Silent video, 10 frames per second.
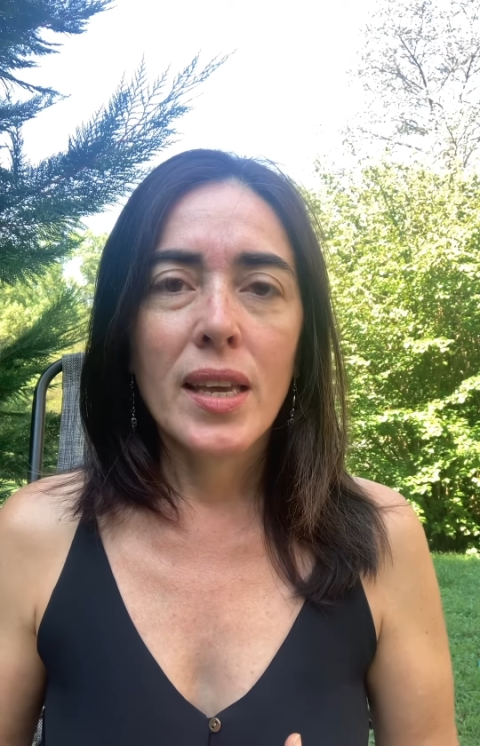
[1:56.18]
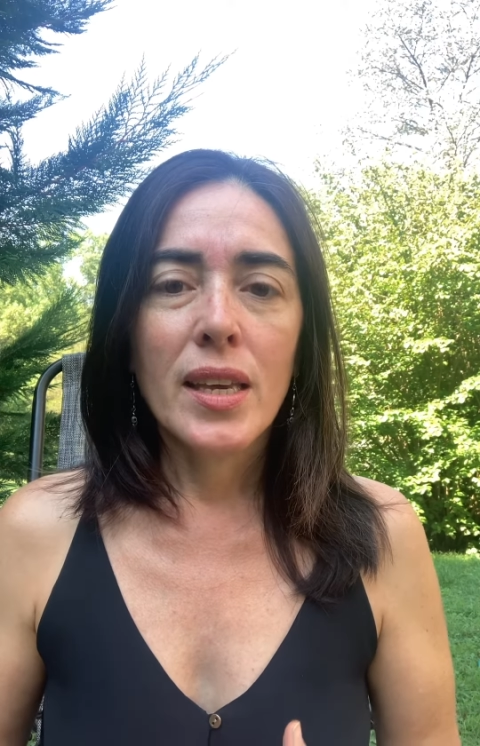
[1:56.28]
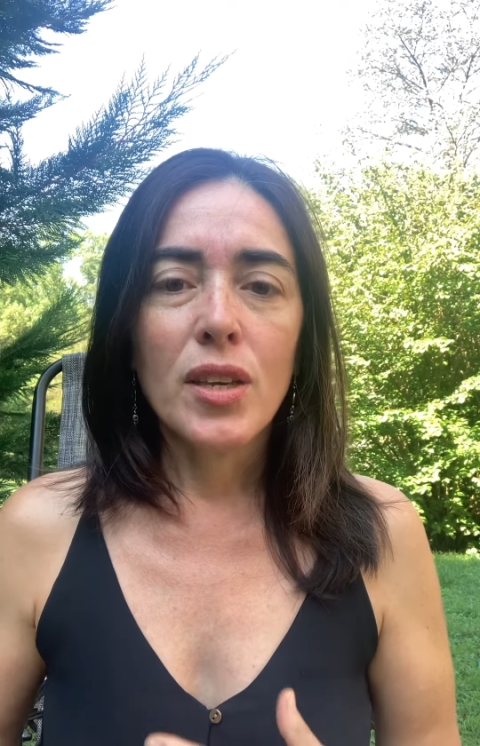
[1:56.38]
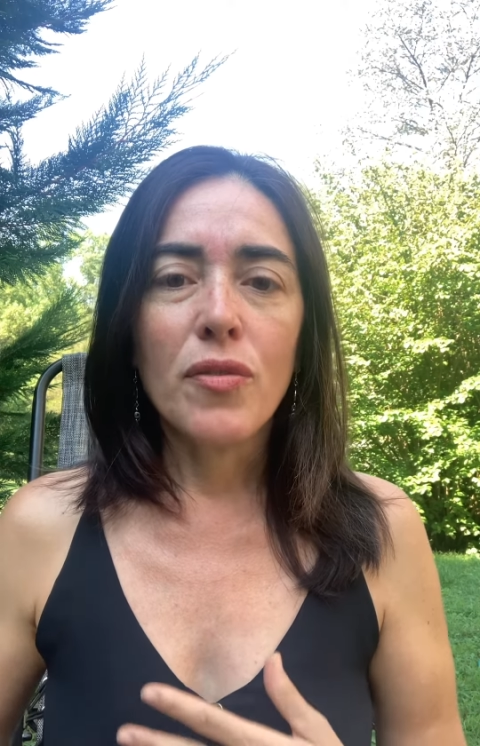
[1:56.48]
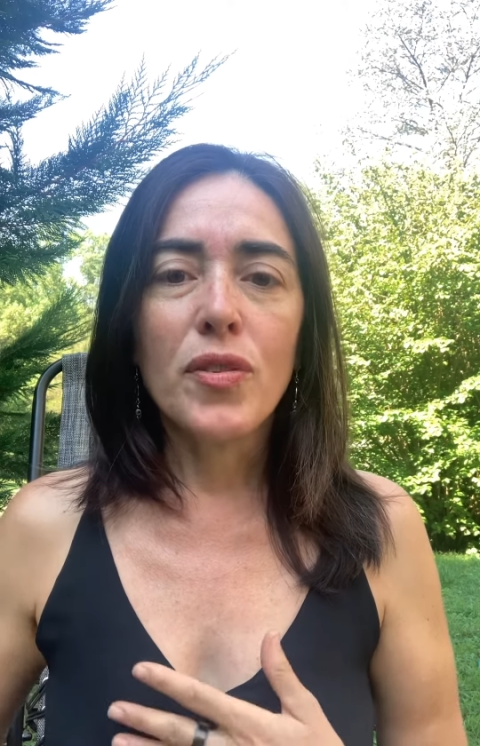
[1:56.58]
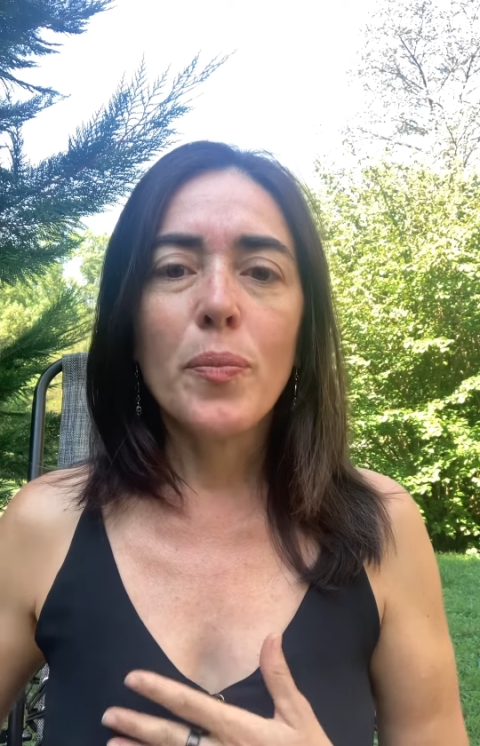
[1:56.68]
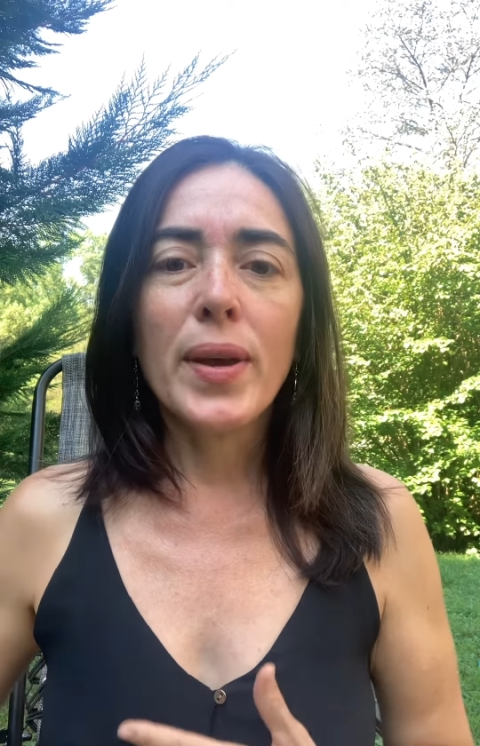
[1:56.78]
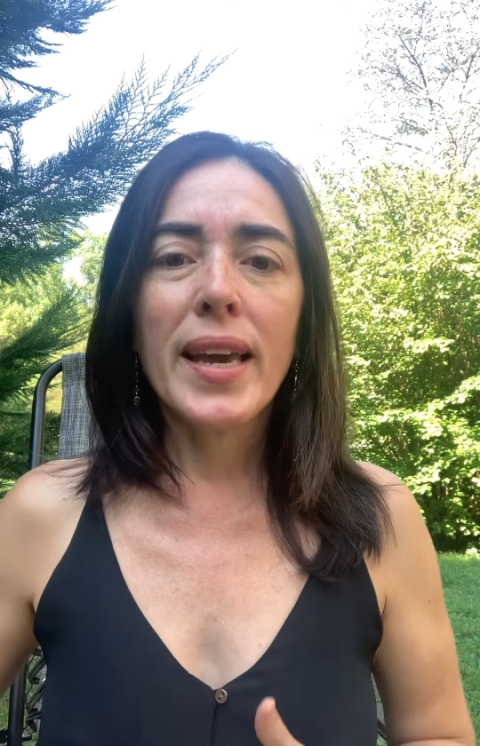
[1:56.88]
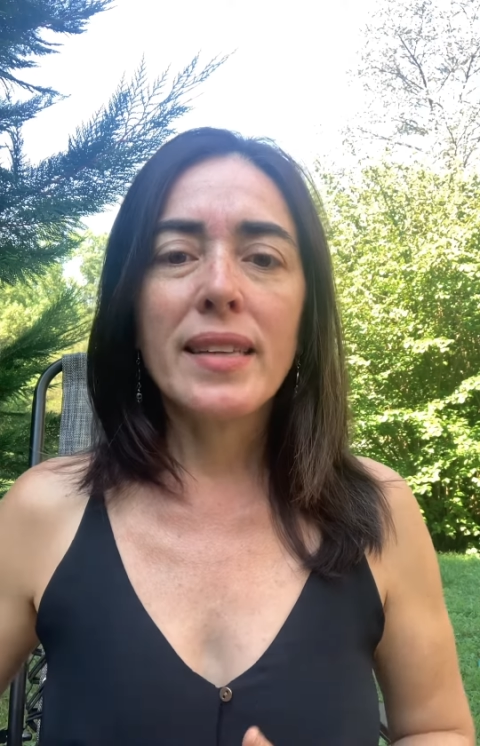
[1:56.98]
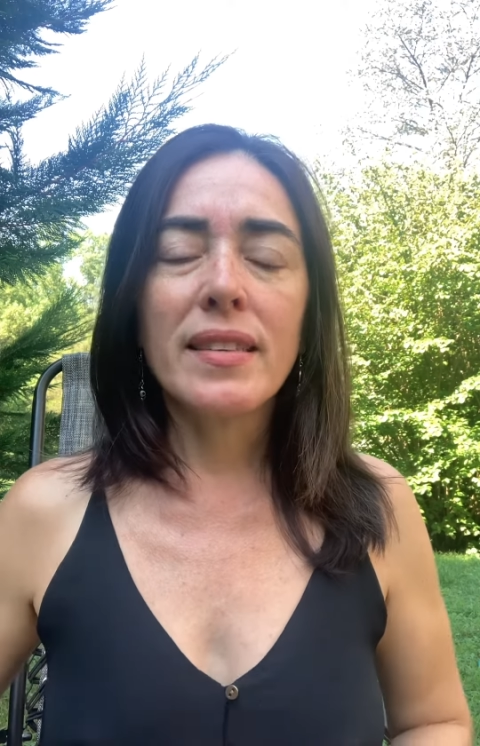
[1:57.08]
If you
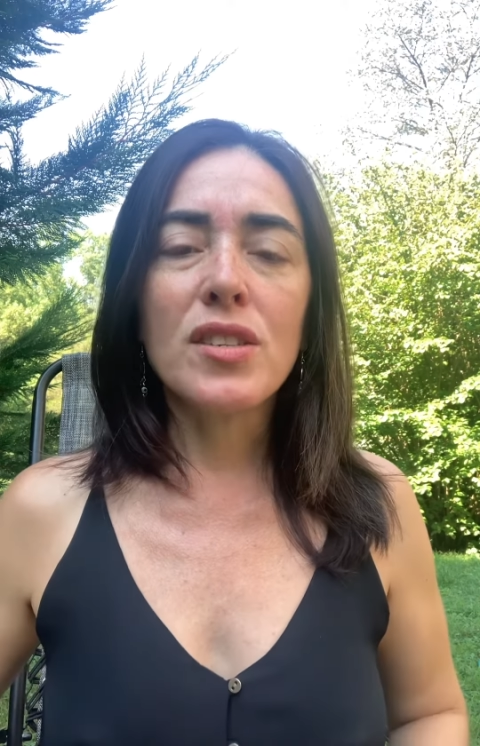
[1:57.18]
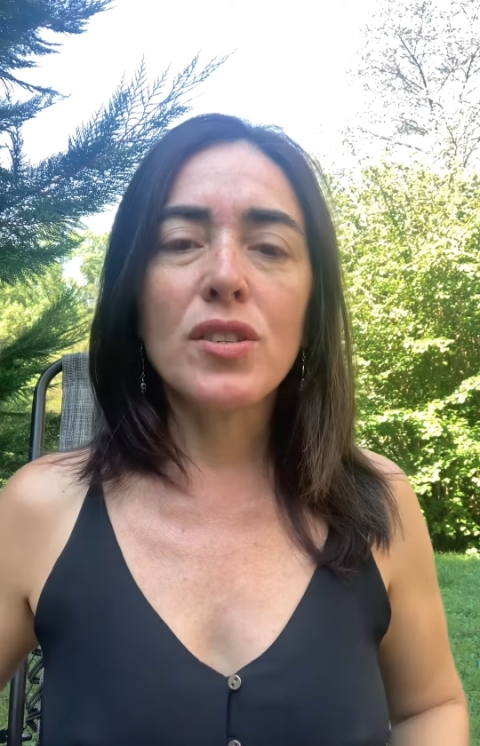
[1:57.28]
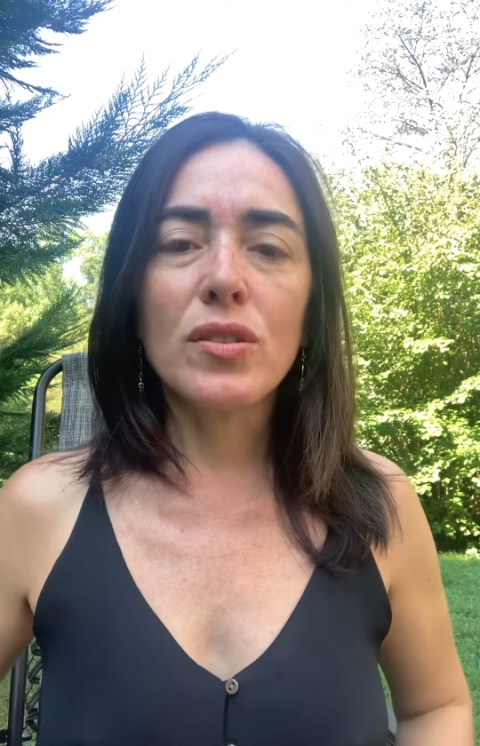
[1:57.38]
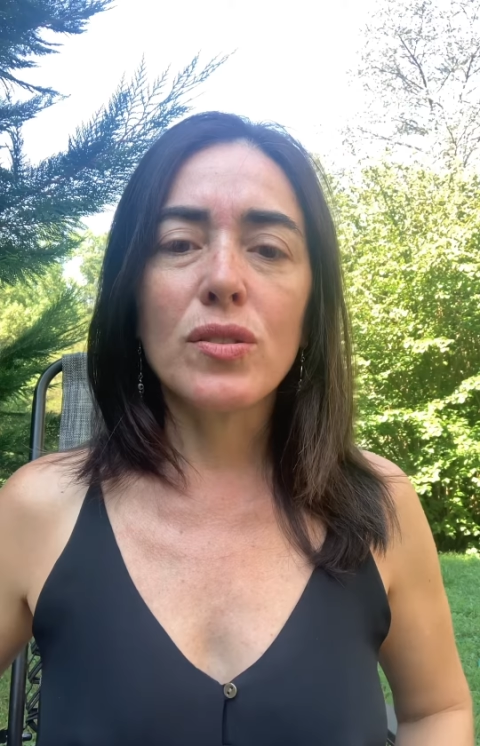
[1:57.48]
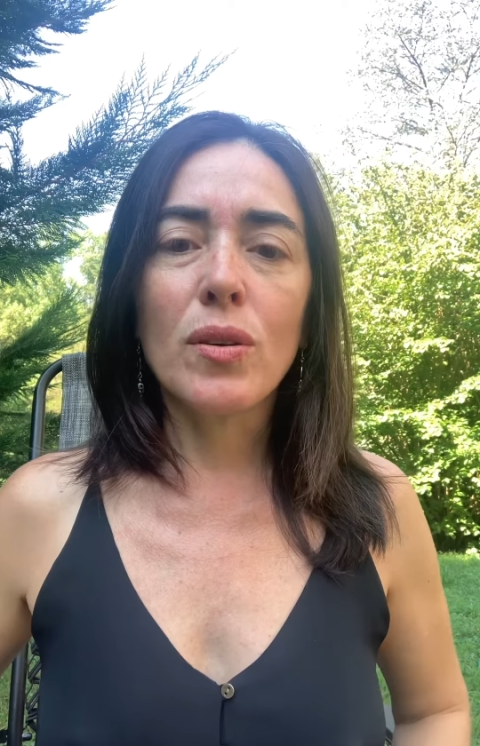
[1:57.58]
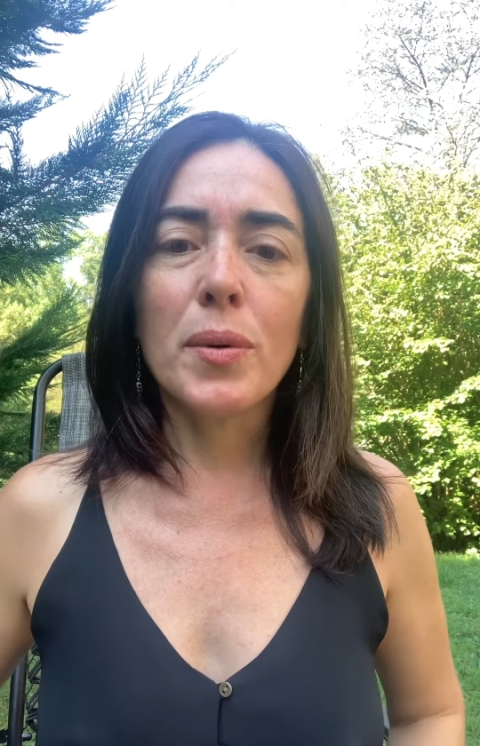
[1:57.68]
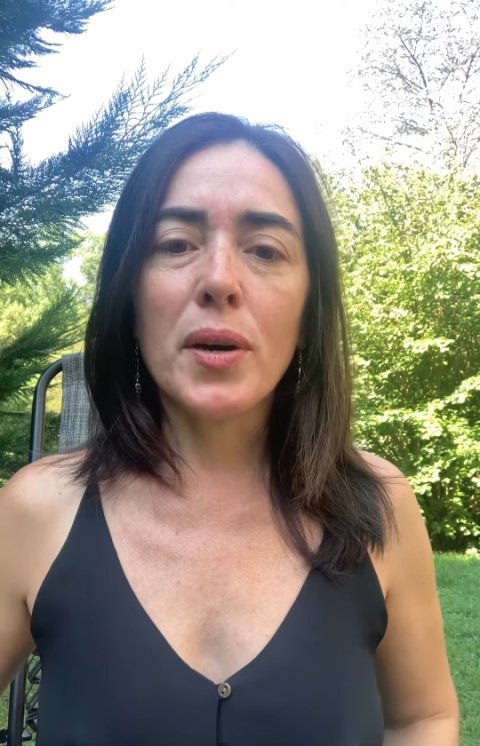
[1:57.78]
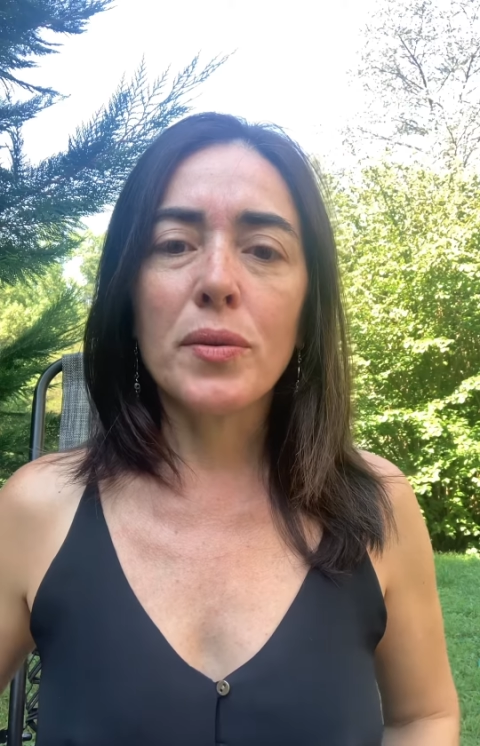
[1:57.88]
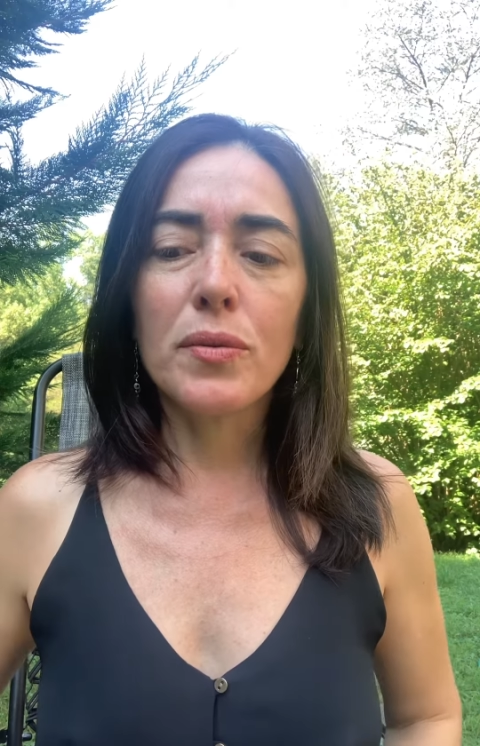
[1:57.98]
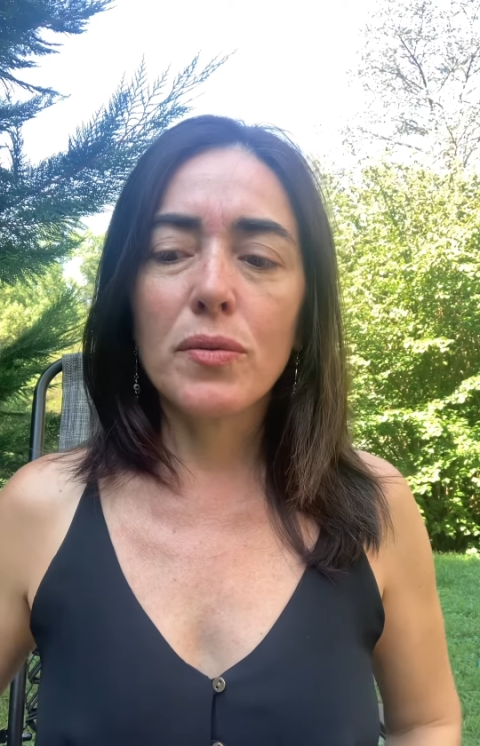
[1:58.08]
pay attention to
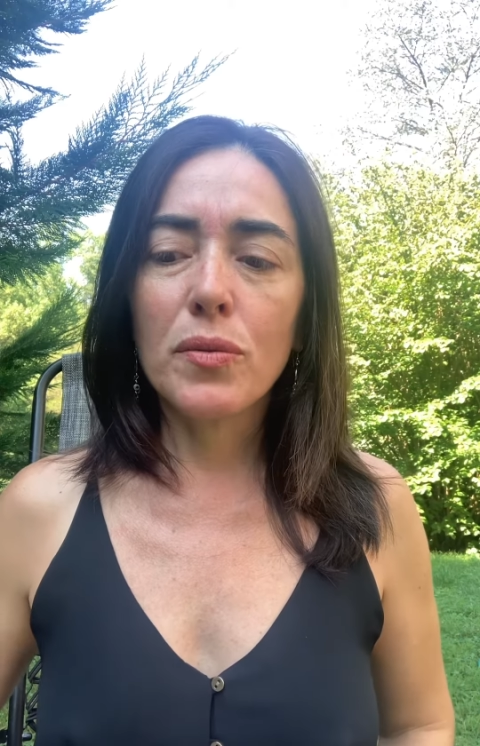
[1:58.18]
about